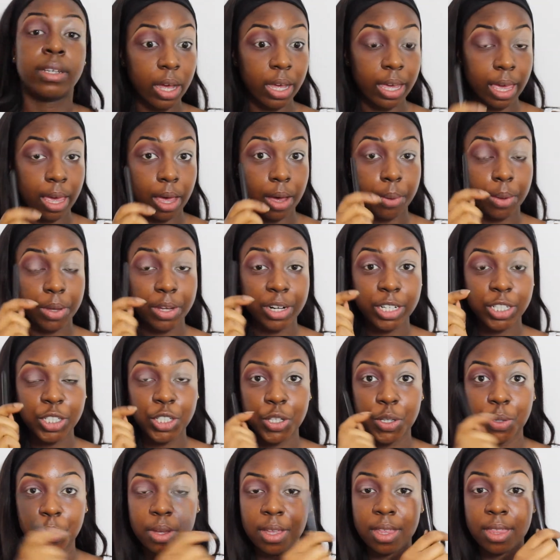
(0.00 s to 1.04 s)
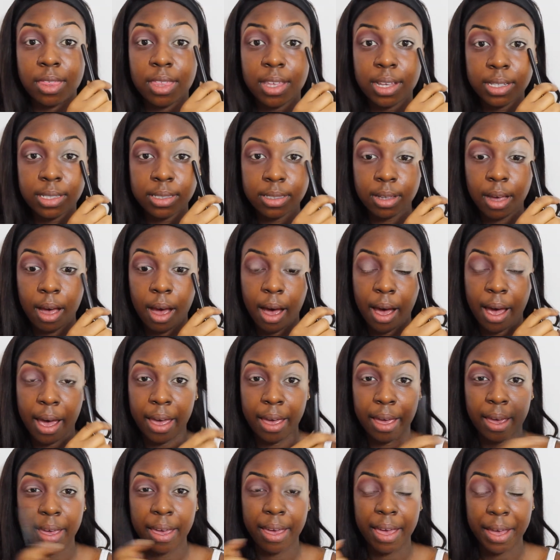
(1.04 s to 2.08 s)
Okay, I'm going to do this
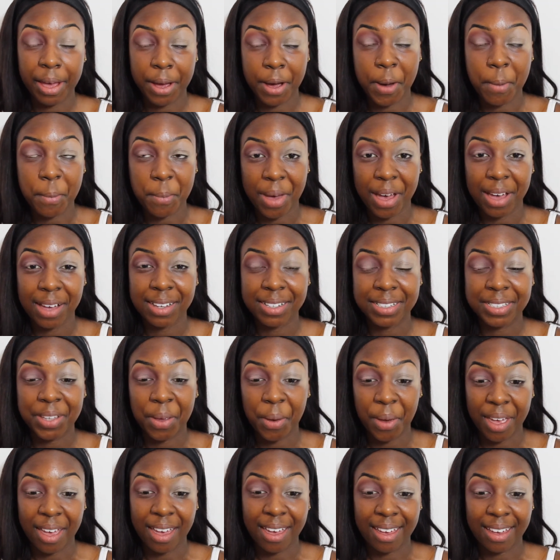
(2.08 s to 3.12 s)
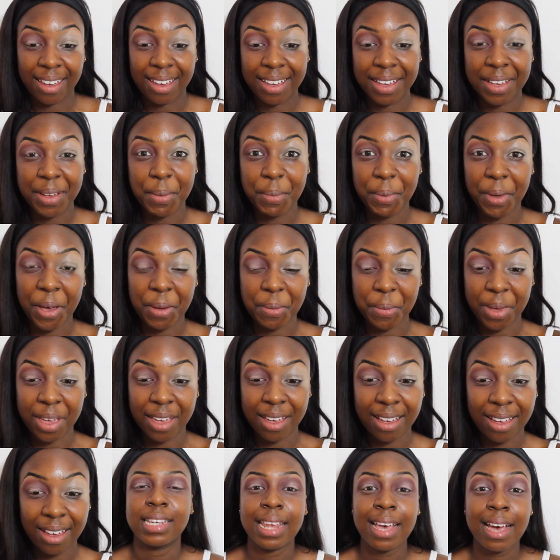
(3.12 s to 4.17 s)
eye and come back, so yeah, bear me.
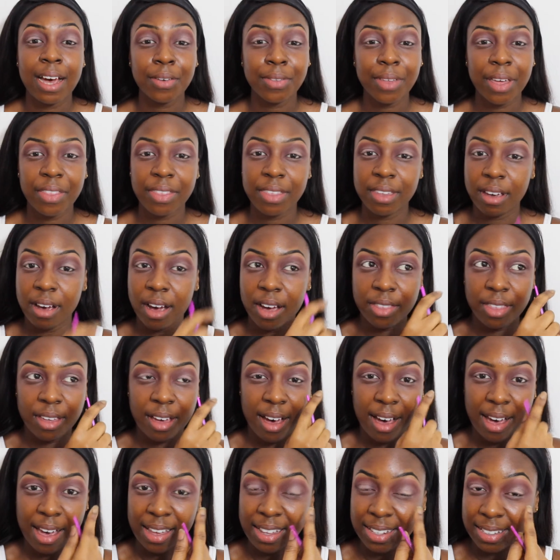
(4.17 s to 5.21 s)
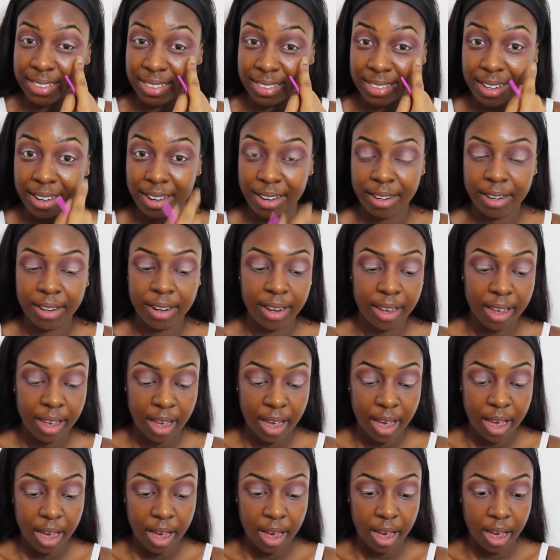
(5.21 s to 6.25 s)
Now that the other eye is done,
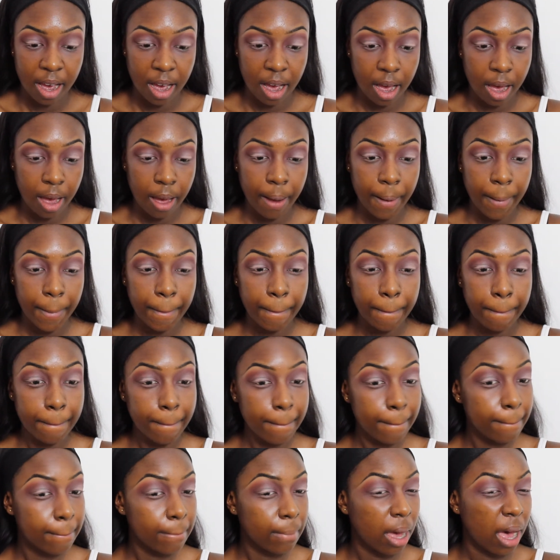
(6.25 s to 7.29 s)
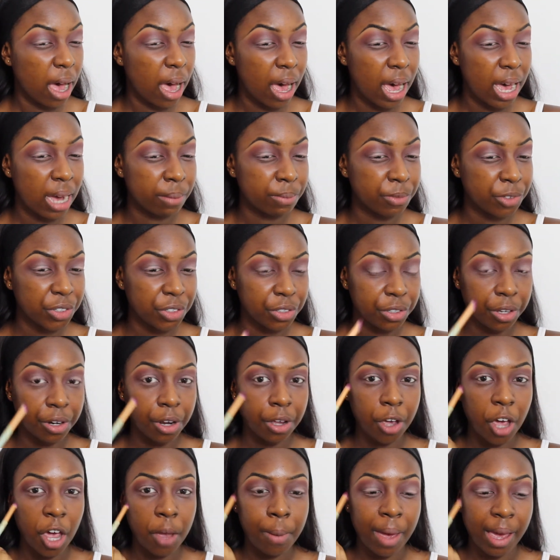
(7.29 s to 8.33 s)
I'm just
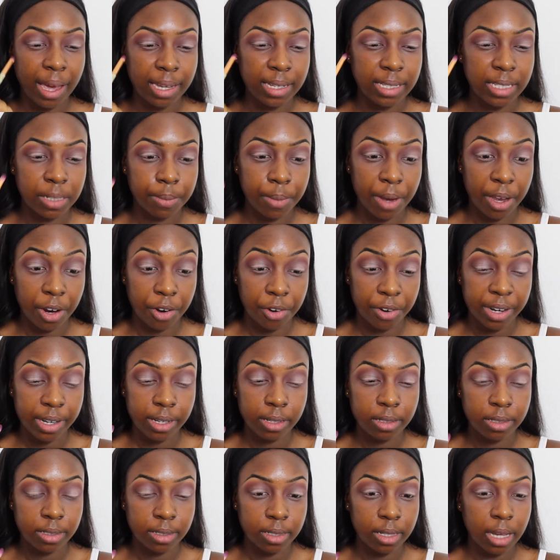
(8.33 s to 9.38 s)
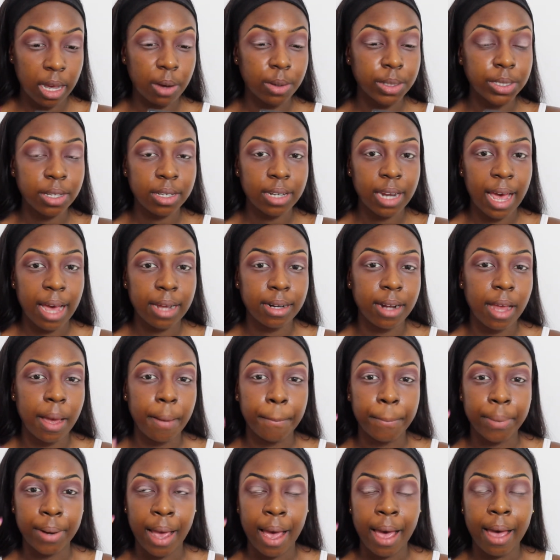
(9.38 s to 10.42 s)
gonna go back into my crease. I was gonna add
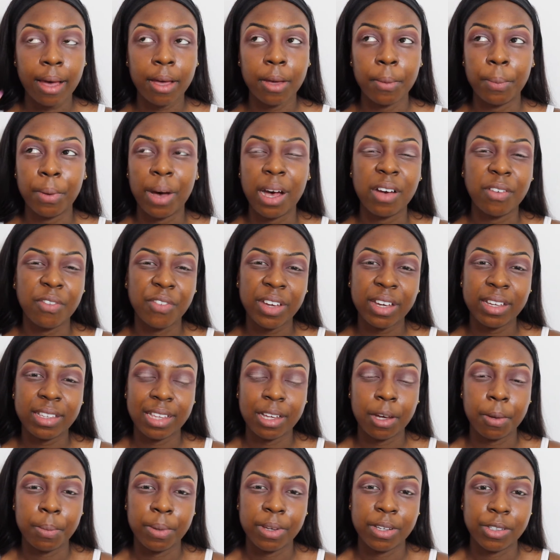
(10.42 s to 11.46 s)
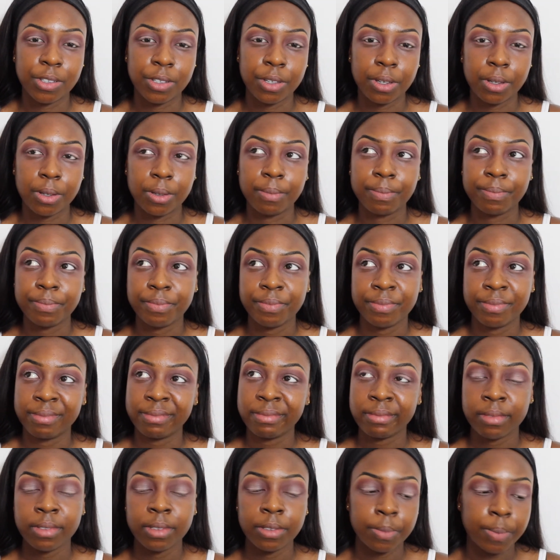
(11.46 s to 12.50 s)
like black, but I think that would be a
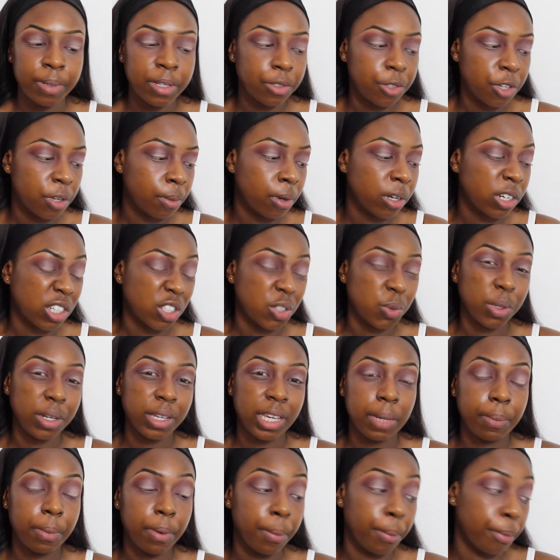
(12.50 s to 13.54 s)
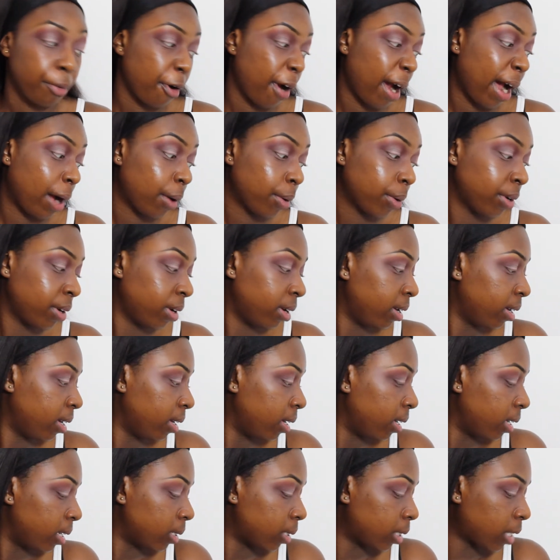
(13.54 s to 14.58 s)
bit too much. Just wanna keep it brown.
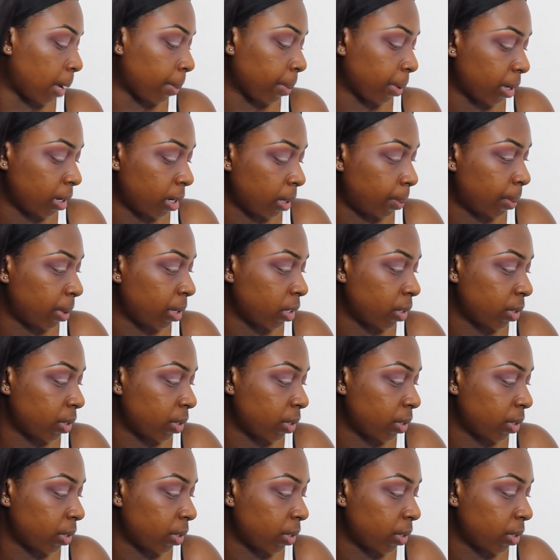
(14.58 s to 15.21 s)
So I'm gonna be